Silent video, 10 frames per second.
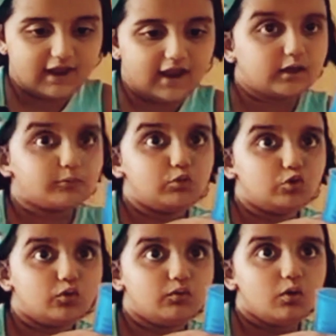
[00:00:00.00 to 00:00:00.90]
and a
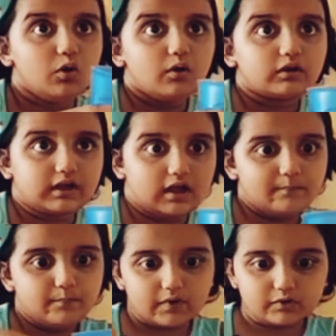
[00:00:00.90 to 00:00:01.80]
blue
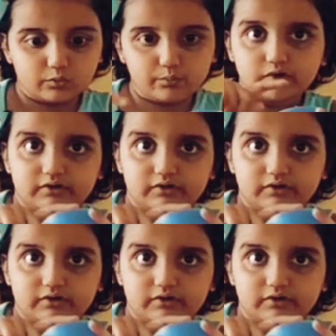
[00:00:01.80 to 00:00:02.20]
cup to